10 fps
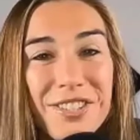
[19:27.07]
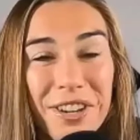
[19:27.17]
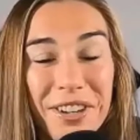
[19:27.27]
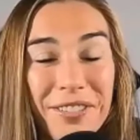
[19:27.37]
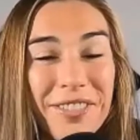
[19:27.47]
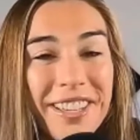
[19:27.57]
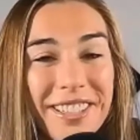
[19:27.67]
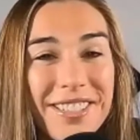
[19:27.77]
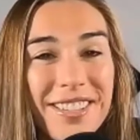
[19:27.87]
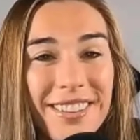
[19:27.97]
great
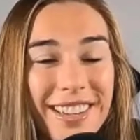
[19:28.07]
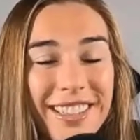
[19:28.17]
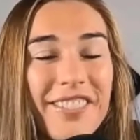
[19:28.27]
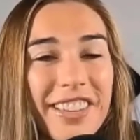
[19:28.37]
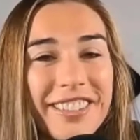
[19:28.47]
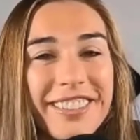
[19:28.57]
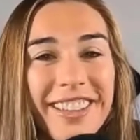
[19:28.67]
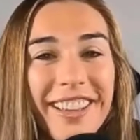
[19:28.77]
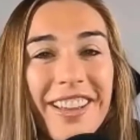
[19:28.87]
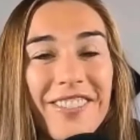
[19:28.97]
advice. Oh, I love it.
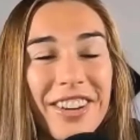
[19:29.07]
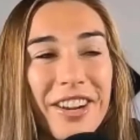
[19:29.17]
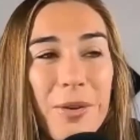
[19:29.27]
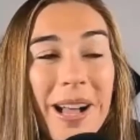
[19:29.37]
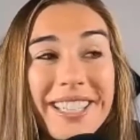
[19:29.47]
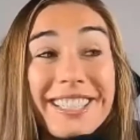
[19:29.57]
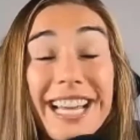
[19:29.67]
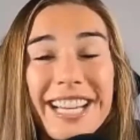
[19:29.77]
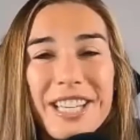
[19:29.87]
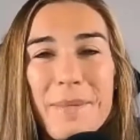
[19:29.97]
Very cool. I
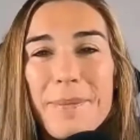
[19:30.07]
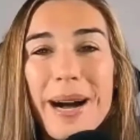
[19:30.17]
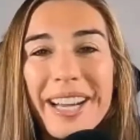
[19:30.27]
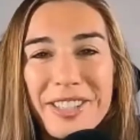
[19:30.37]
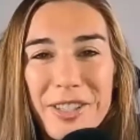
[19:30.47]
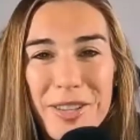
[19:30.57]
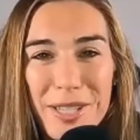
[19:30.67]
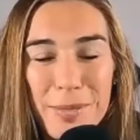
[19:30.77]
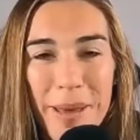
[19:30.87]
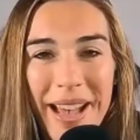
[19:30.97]
did a mile
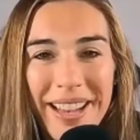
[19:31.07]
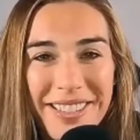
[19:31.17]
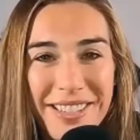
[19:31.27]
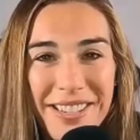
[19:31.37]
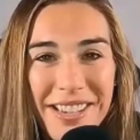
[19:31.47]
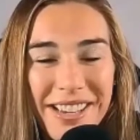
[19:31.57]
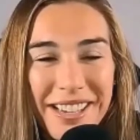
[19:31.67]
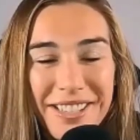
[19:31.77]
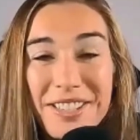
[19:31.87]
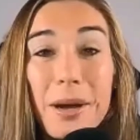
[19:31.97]
this past
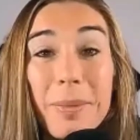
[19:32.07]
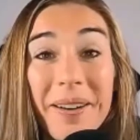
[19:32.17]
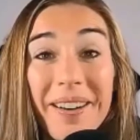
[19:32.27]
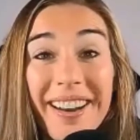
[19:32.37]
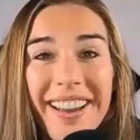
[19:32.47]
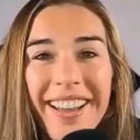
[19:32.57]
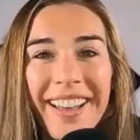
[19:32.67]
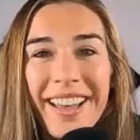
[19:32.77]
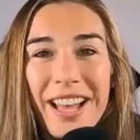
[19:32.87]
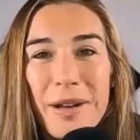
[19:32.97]
summer, a